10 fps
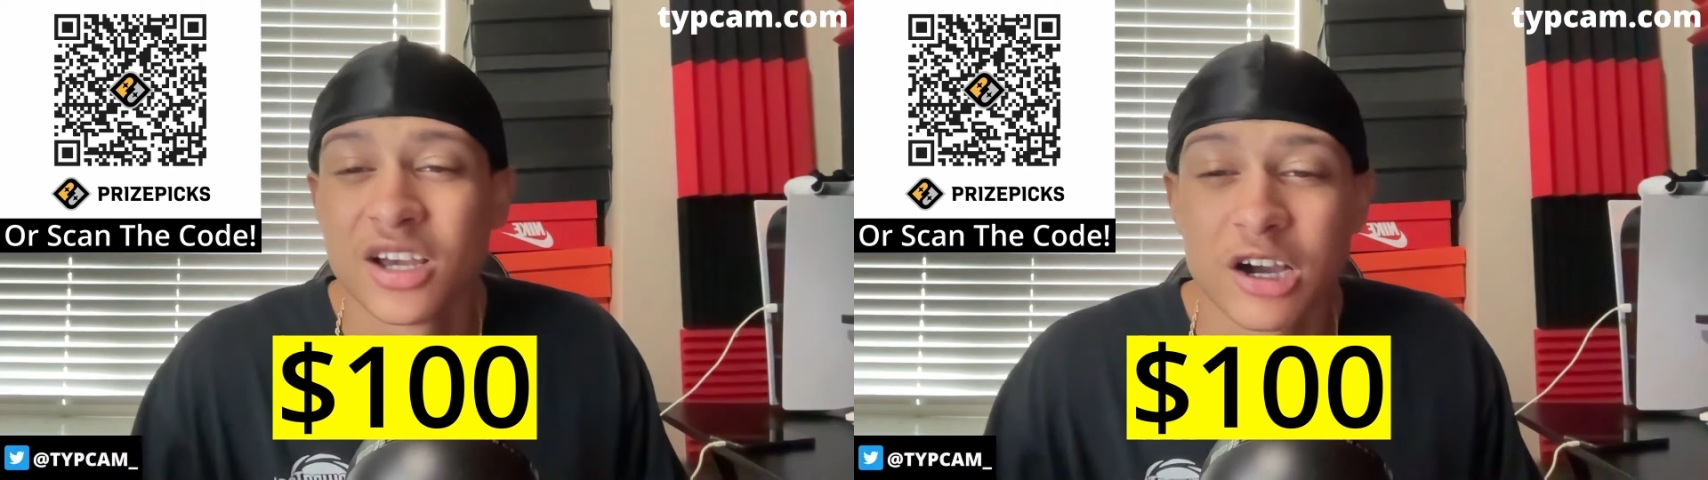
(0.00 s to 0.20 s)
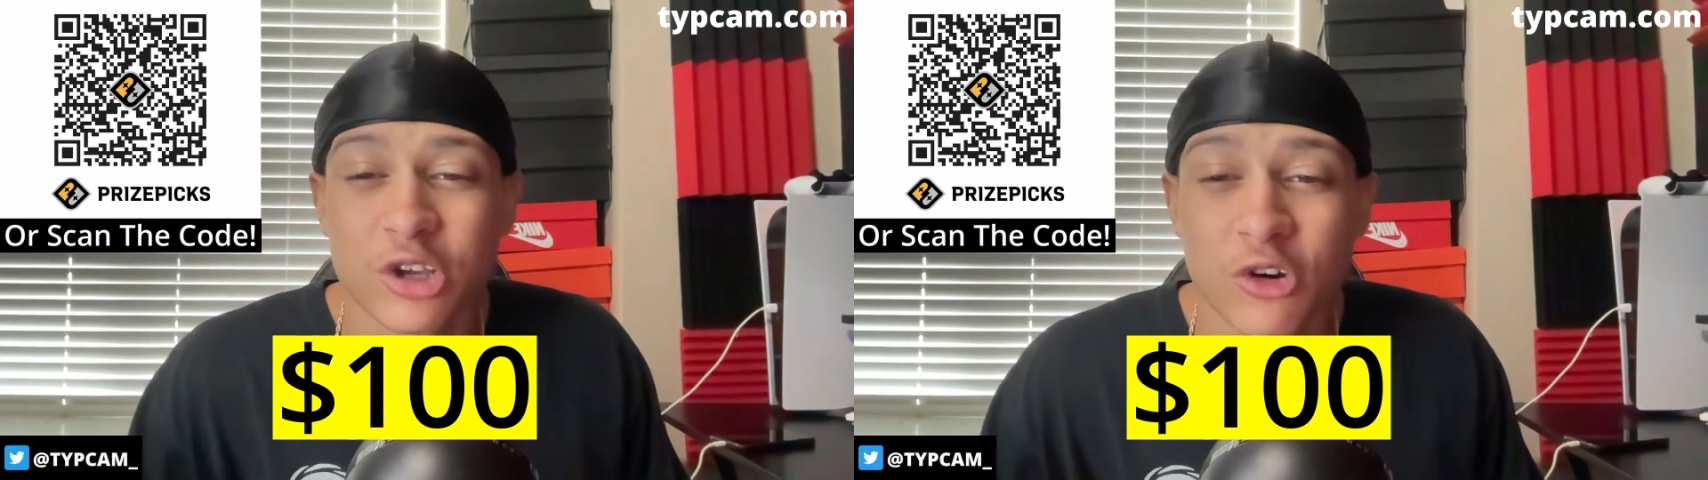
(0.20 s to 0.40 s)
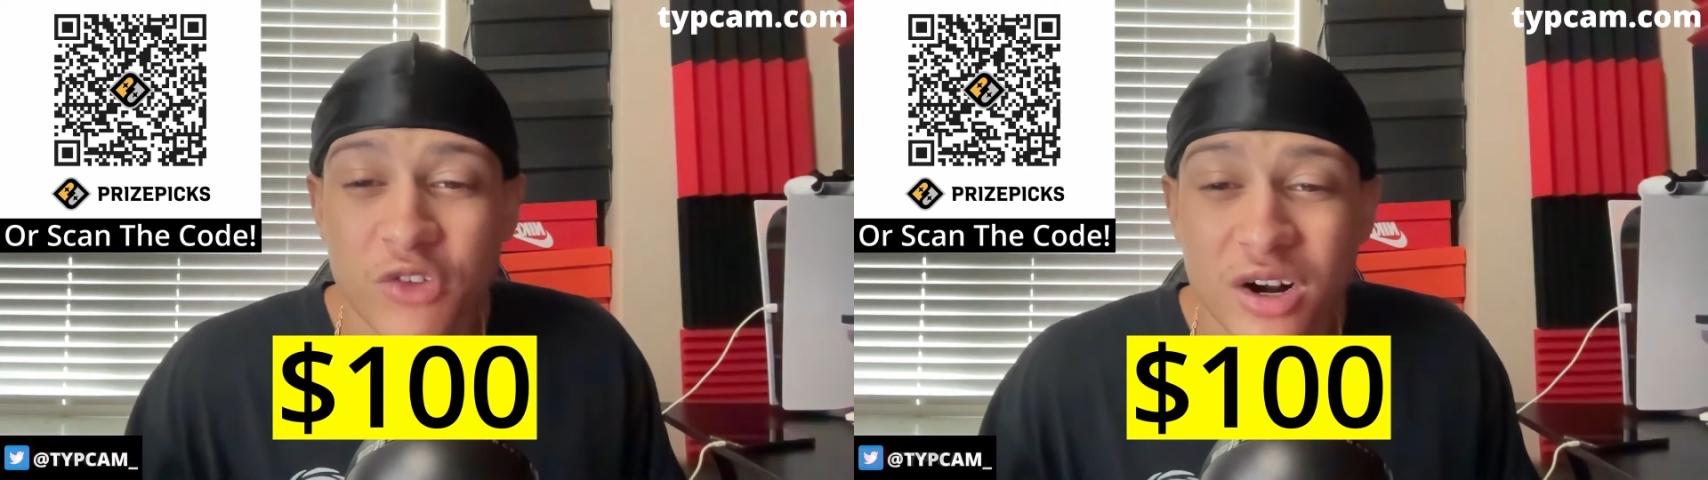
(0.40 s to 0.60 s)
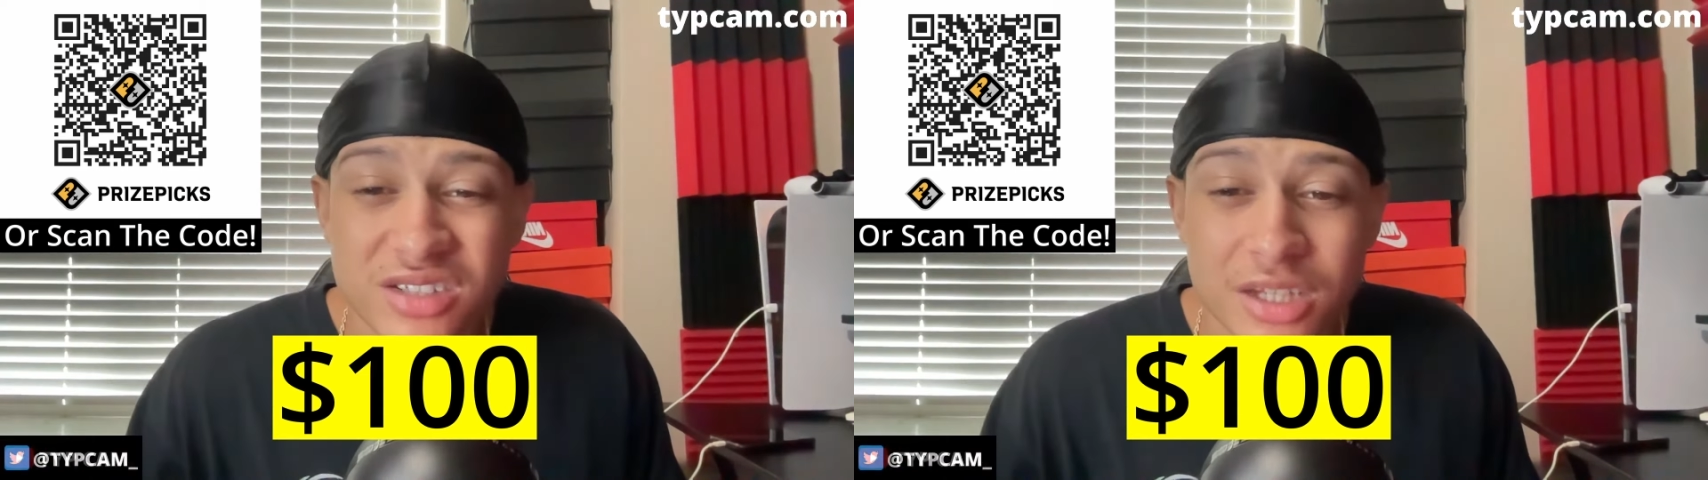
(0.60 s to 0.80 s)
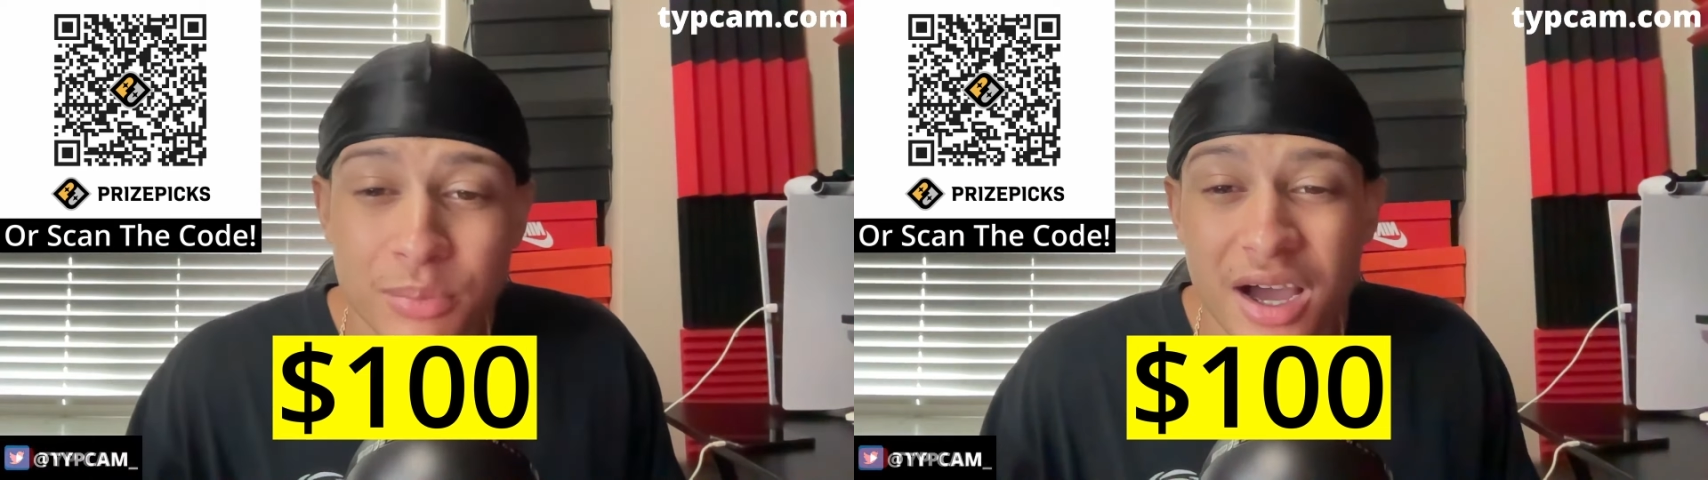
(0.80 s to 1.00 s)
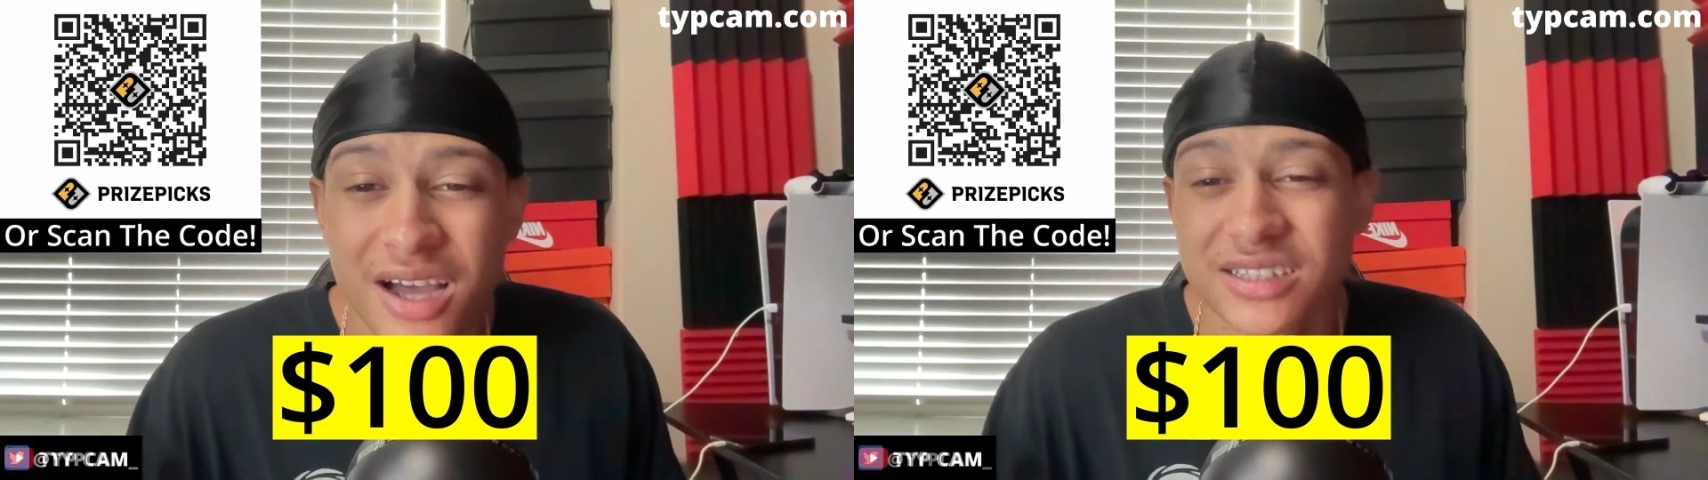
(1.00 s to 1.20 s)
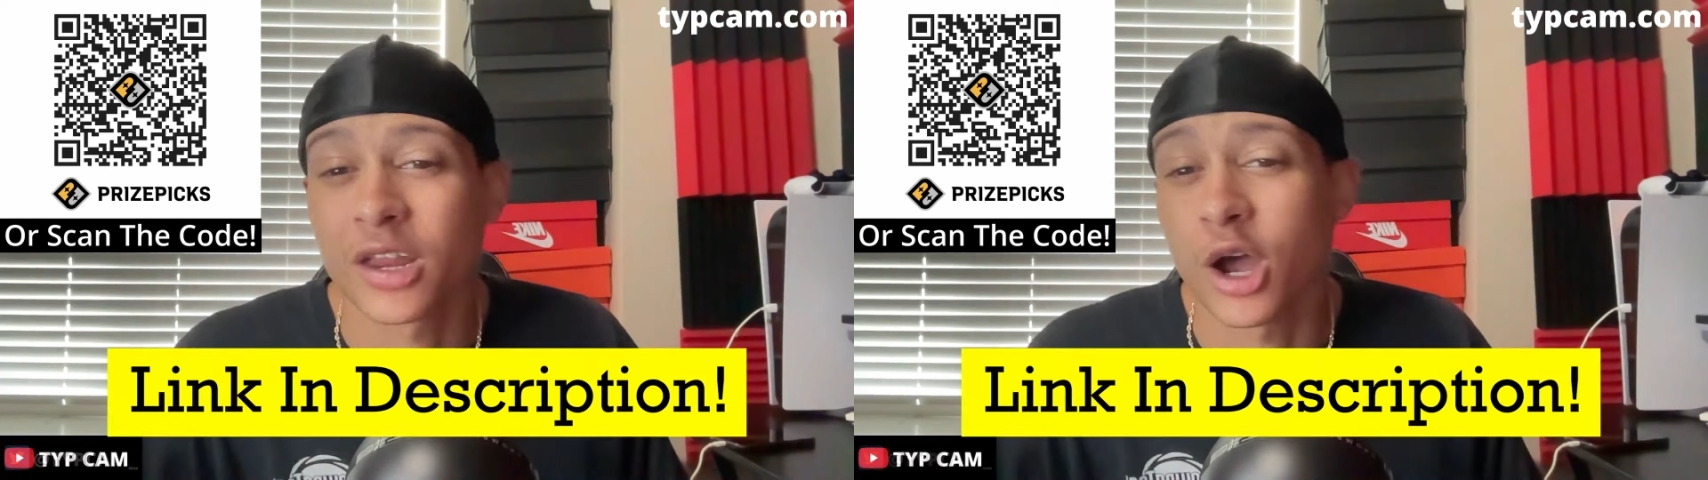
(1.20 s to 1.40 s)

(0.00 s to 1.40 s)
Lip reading: on your first deposit,